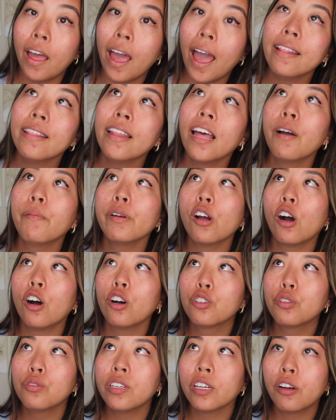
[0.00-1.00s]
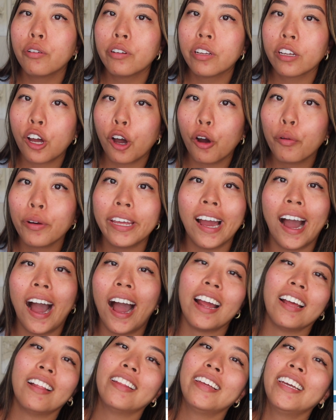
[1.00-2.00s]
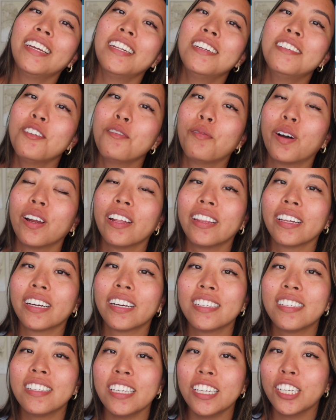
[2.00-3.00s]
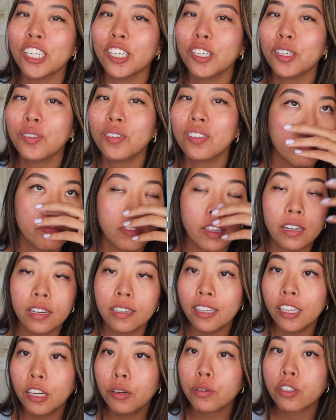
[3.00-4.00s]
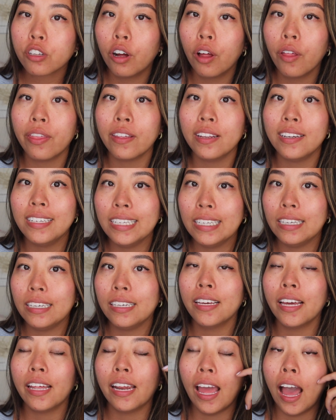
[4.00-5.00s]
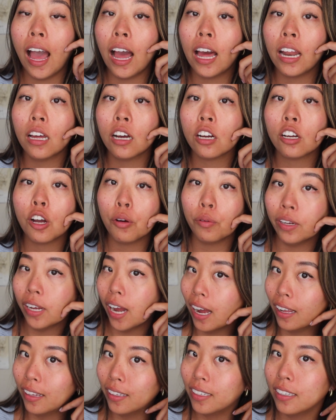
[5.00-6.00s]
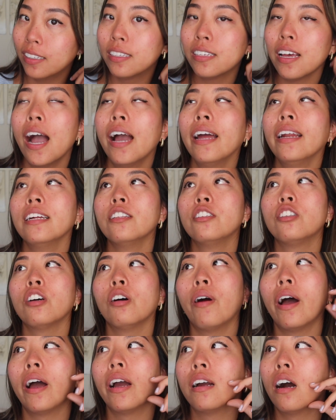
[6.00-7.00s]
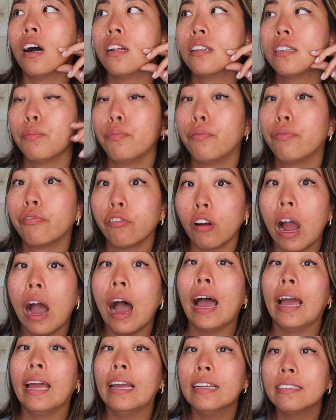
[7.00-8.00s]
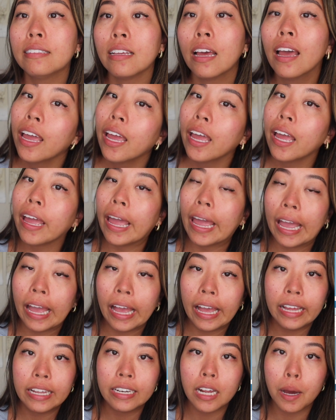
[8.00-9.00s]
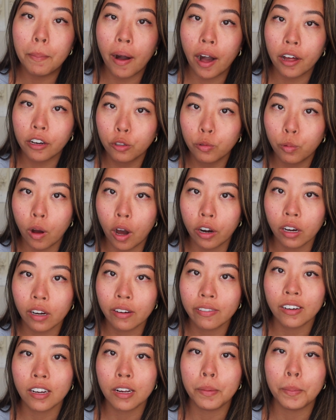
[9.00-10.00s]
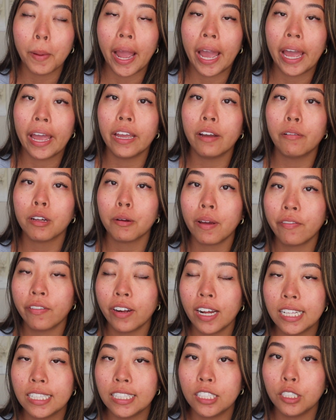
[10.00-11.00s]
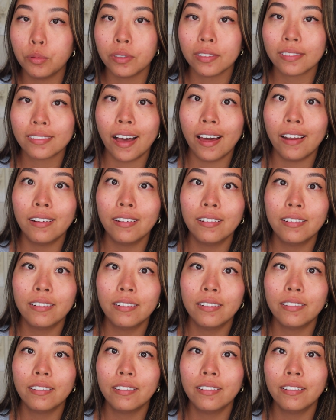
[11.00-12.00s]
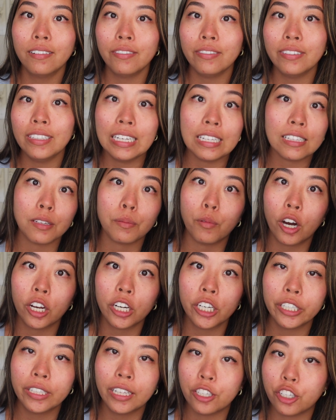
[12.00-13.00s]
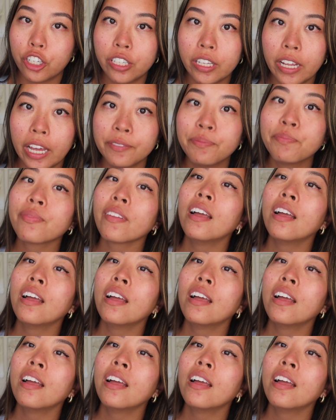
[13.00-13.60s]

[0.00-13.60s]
And then we also did go to Coney Island in one of the casinos. The casino was called the D, and it had a Coney Island inside. And so I got some fries and a bottled water for one of my friends who was kind of needed some water, let's just say.